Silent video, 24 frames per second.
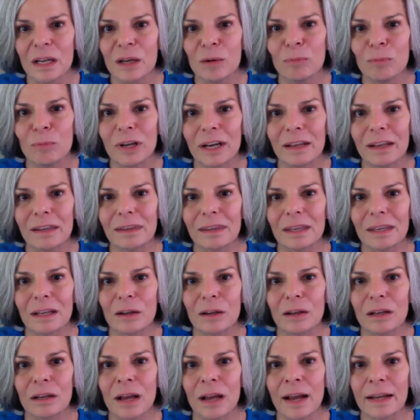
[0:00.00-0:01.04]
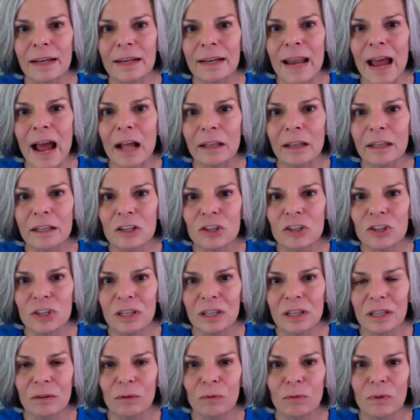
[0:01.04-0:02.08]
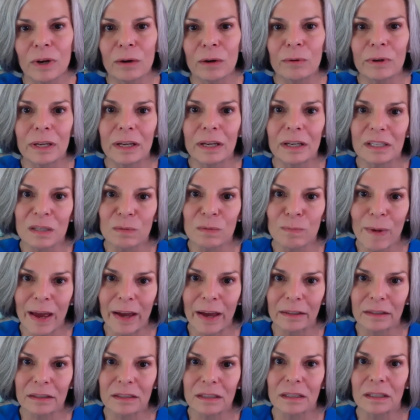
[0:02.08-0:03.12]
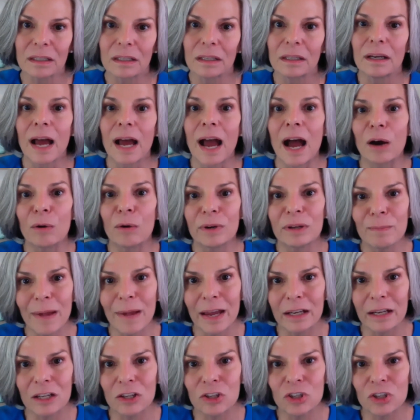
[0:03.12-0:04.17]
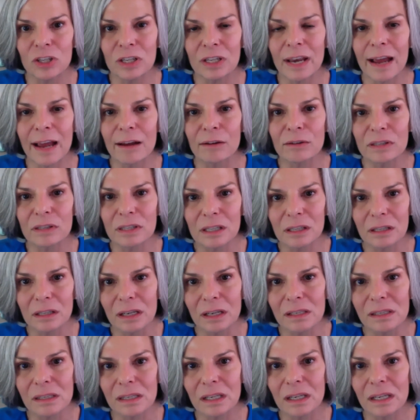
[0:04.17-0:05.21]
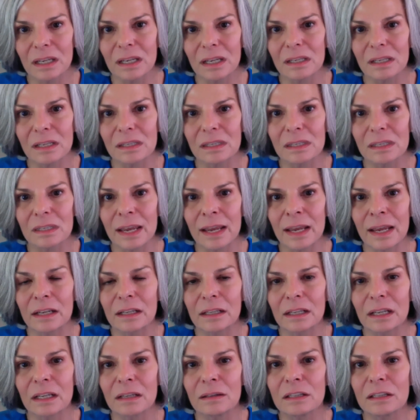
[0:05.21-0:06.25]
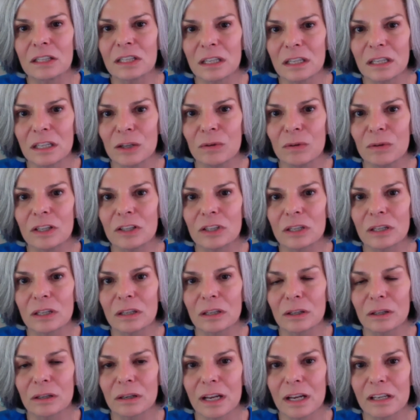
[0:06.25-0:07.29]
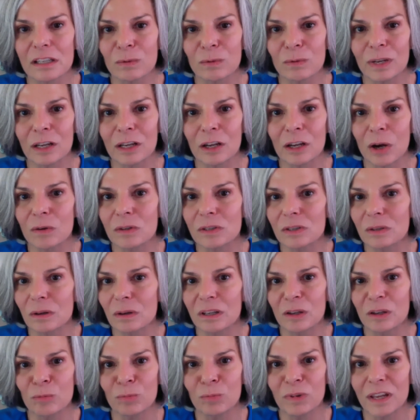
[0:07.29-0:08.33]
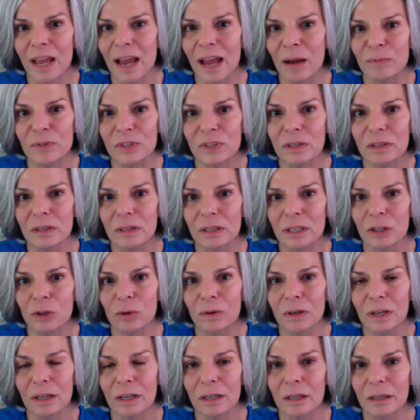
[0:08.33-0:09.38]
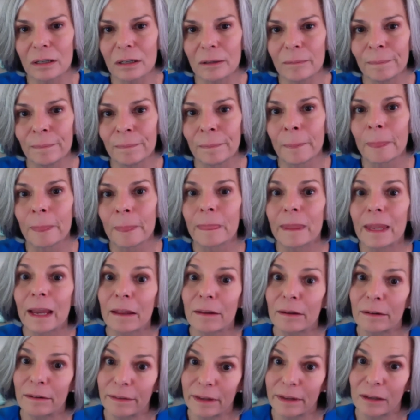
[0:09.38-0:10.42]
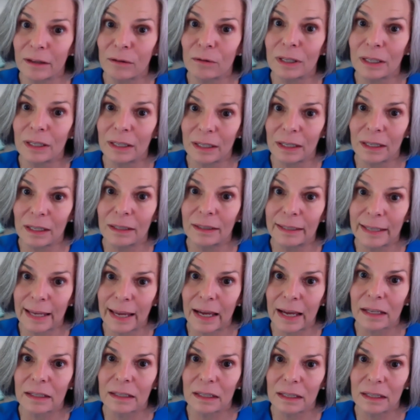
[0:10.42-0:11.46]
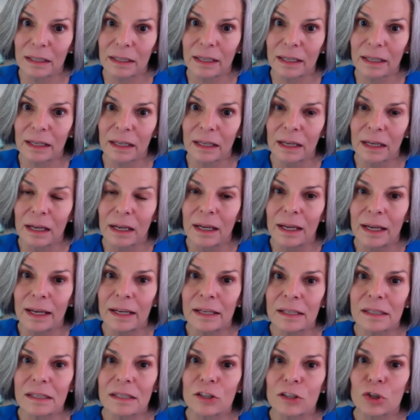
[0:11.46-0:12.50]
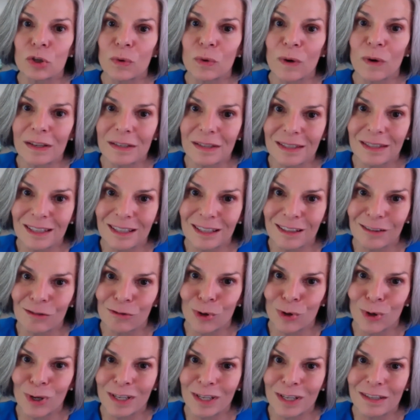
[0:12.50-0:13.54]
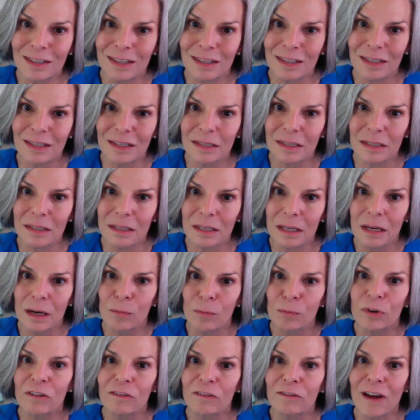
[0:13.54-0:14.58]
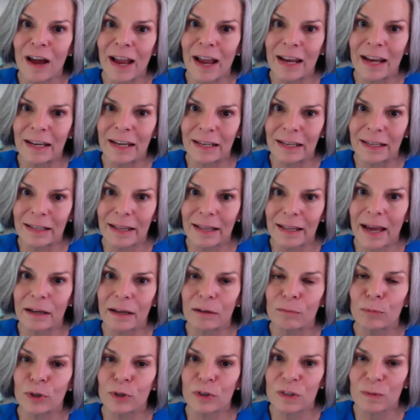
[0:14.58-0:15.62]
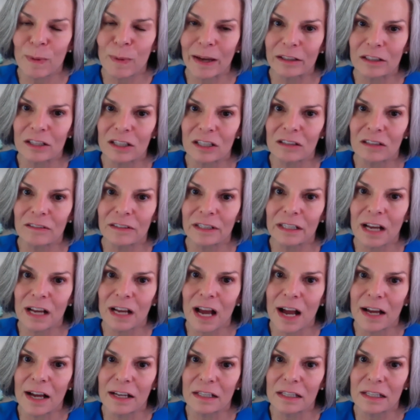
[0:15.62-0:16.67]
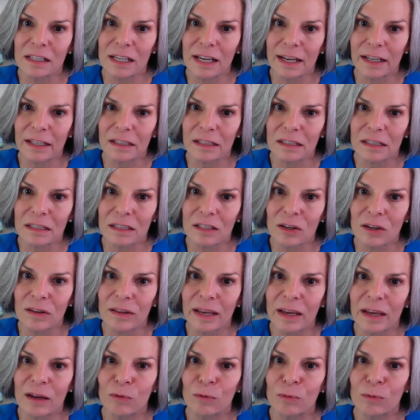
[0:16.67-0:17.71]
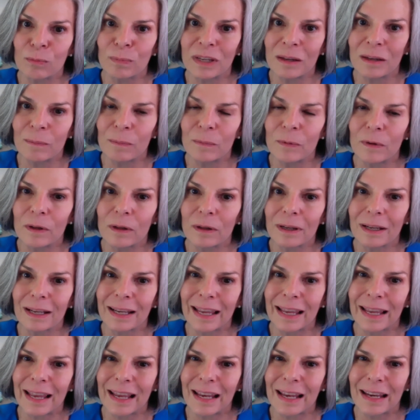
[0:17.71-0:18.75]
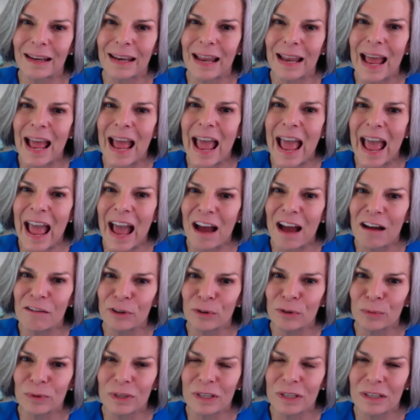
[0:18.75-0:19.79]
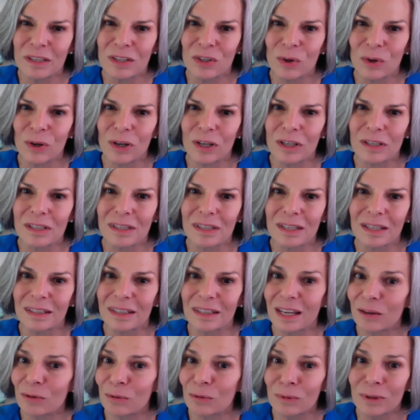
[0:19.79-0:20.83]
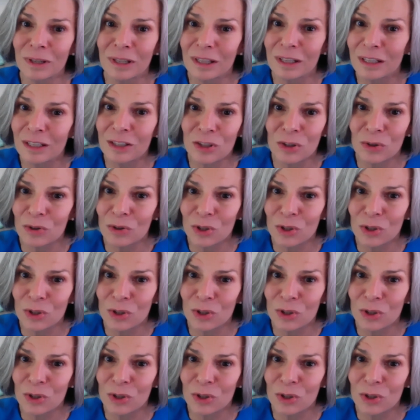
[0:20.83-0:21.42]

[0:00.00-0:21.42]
But I think acknowledging what we expect, how we manage it, how serious it is, and continuing to learn as we go is going to be absolutely critical. The other thing we need, candidly, is trusted voices providing that perspective and context so that people can have a resource that they really do